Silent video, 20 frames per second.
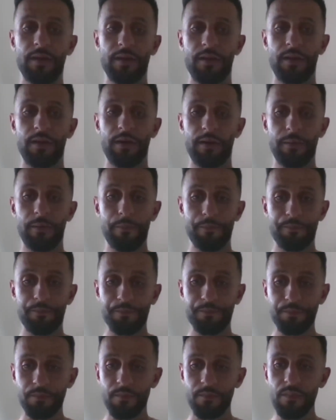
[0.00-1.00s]
Um,
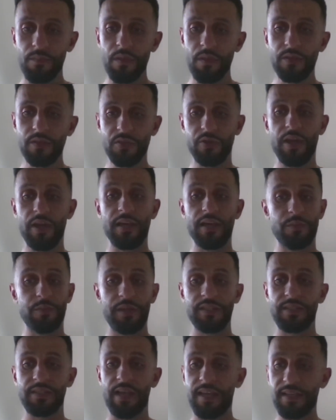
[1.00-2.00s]
so yes,
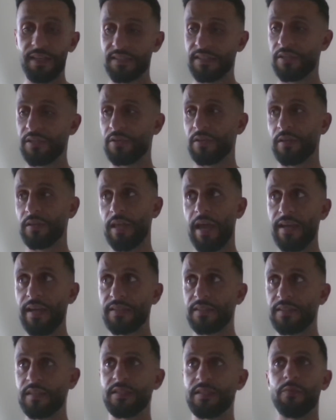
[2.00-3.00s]
because
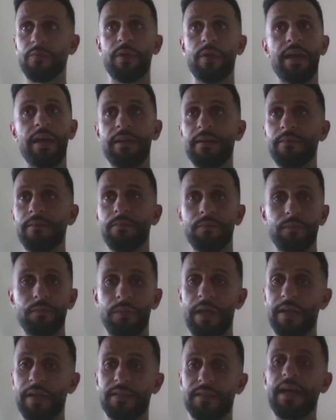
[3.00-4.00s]
last season we had
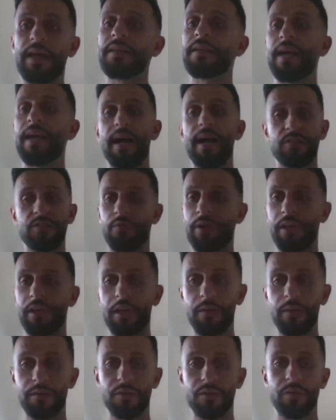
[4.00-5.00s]
like 10 guys running
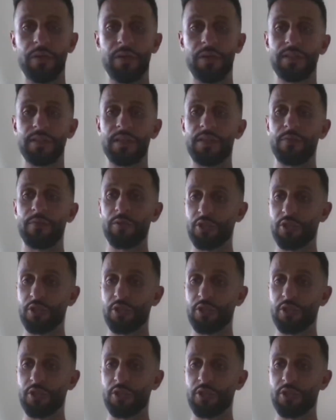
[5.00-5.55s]
up to us, and we're